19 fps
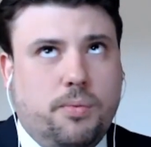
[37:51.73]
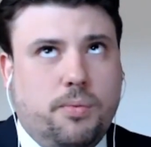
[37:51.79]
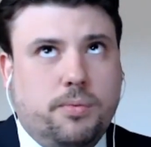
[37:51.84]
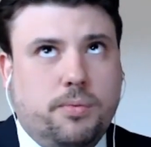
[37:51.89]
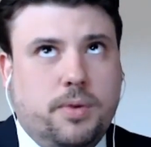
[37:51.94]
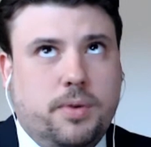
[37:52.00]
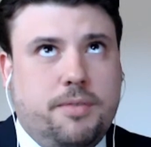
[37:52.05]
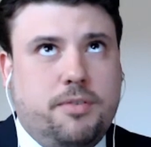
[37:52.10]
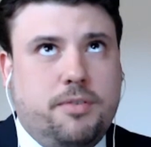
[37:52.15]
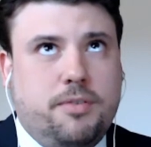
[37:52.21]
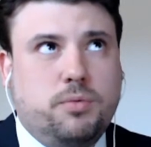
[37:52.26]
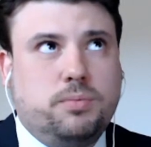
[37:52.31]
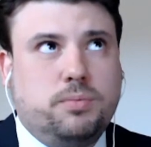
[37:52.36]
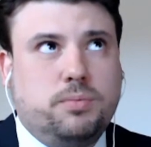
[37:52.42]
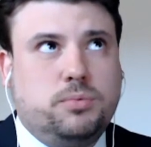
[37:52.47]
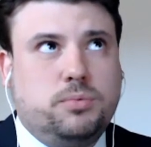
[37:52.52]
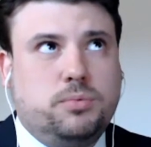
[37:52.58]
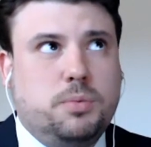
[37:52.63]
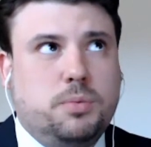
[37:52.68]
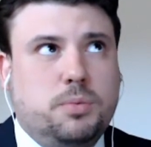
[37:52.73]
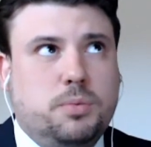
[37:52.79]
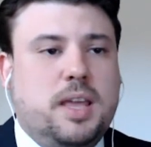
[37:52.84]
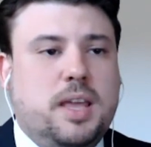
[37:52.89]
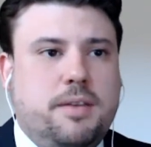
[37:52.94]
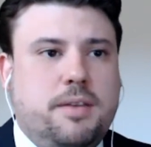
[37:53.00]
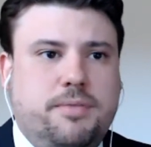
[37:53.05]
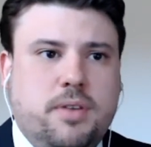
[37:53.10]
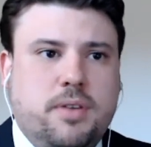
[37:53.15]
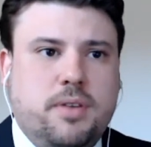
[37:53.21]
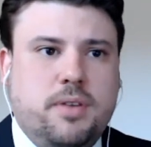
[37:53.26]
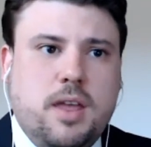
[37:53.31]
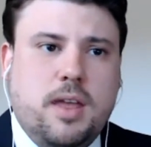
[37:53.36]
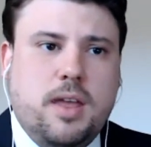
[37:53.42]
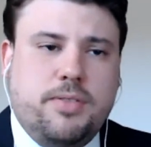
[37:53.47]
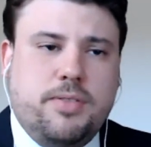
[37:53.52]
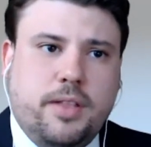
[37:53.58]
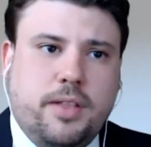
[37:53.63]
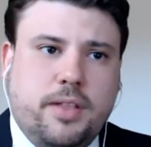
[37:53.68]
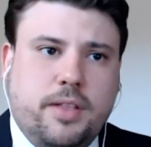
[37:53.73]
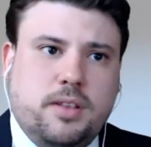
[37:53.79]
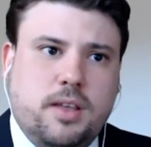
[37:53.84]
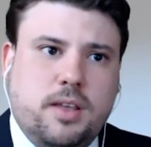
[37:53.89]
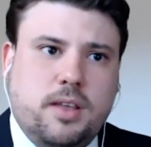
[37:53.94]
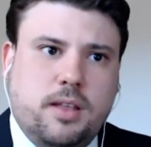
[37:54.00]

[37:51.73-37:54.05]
if you do believe that